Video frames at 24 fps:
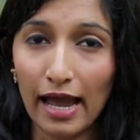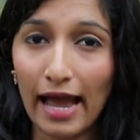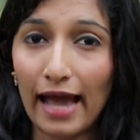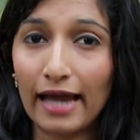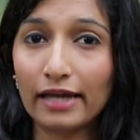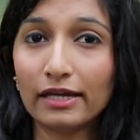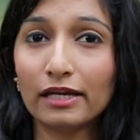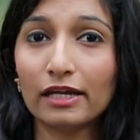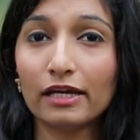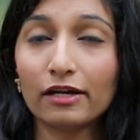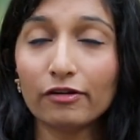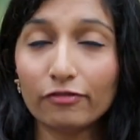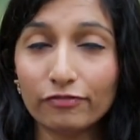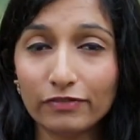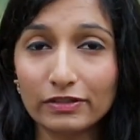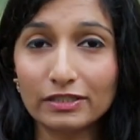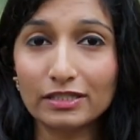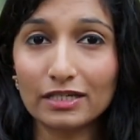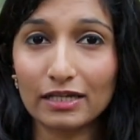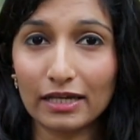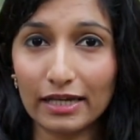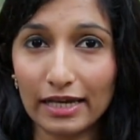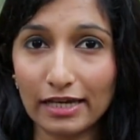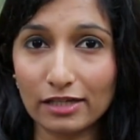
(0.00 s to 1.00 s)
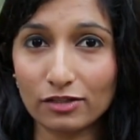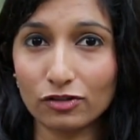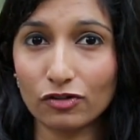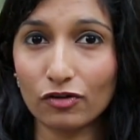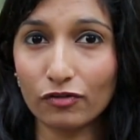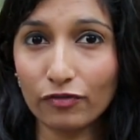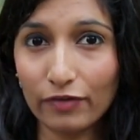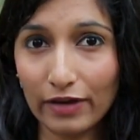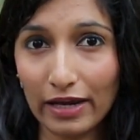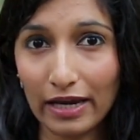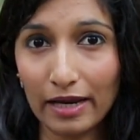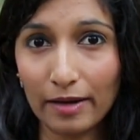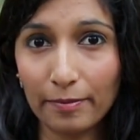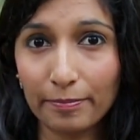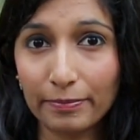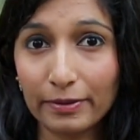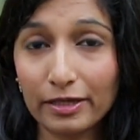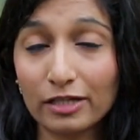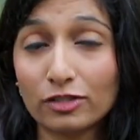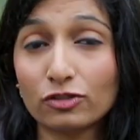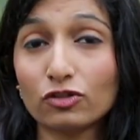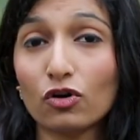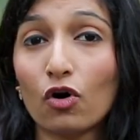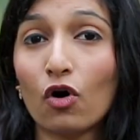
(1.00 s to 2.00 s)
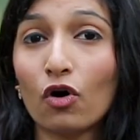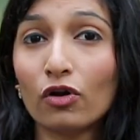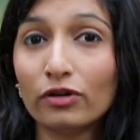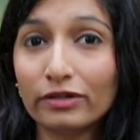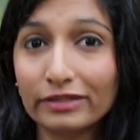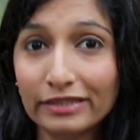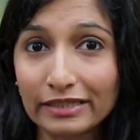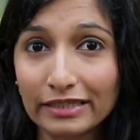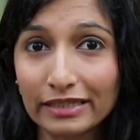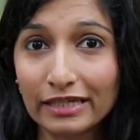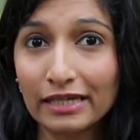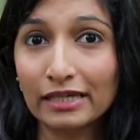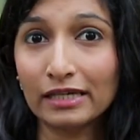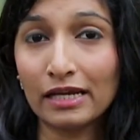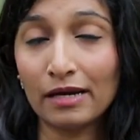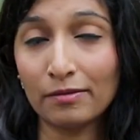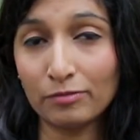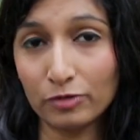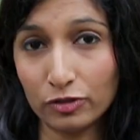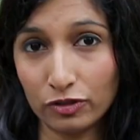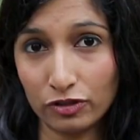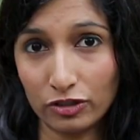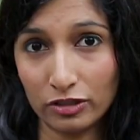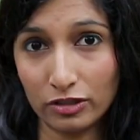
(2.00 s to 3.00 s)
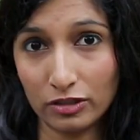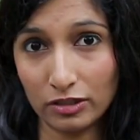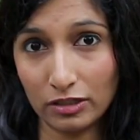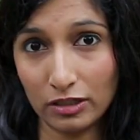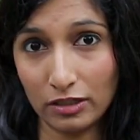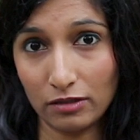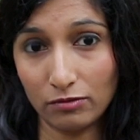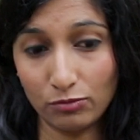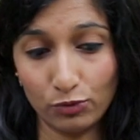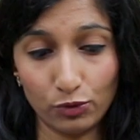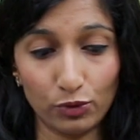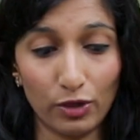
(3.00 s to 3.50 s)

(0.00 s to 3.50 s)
And if it's a case of HAPE, it's already an emergency.